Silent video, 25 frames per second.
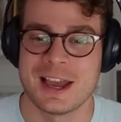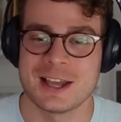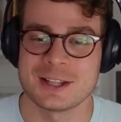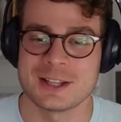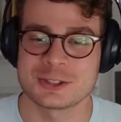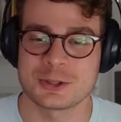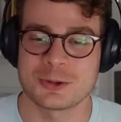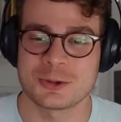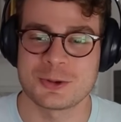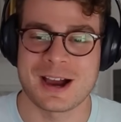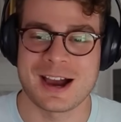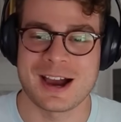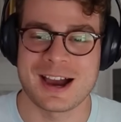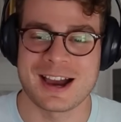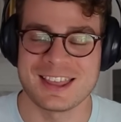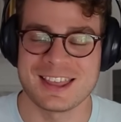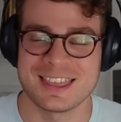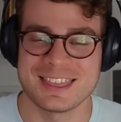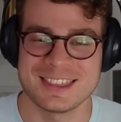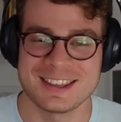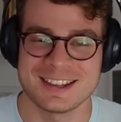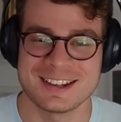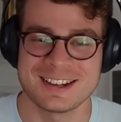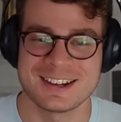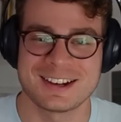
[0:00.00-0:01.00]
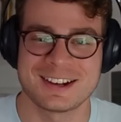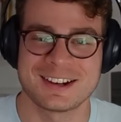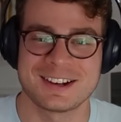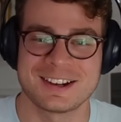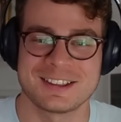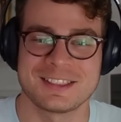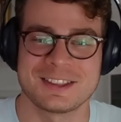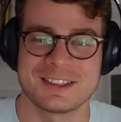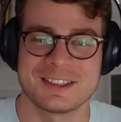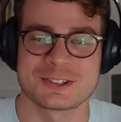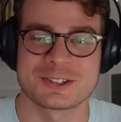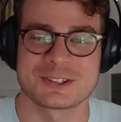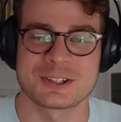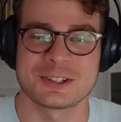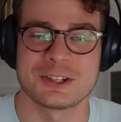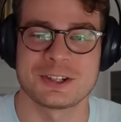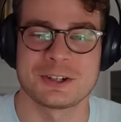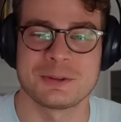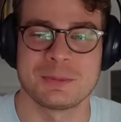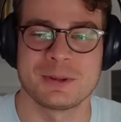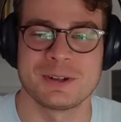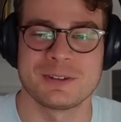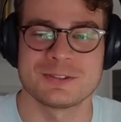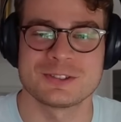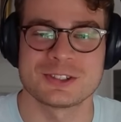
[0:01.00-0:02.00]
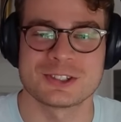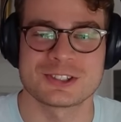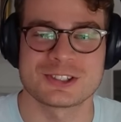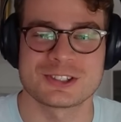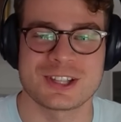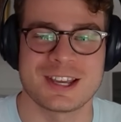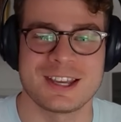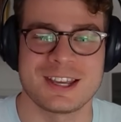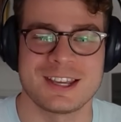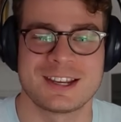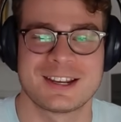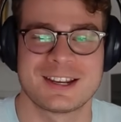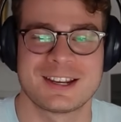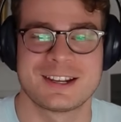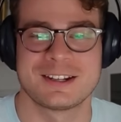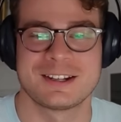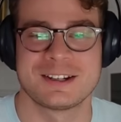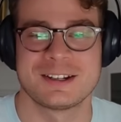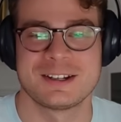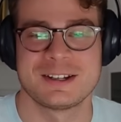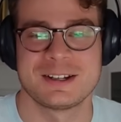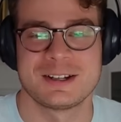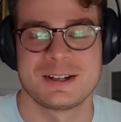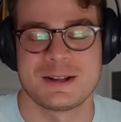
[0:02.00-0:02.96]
And so I think there's a little bit of just like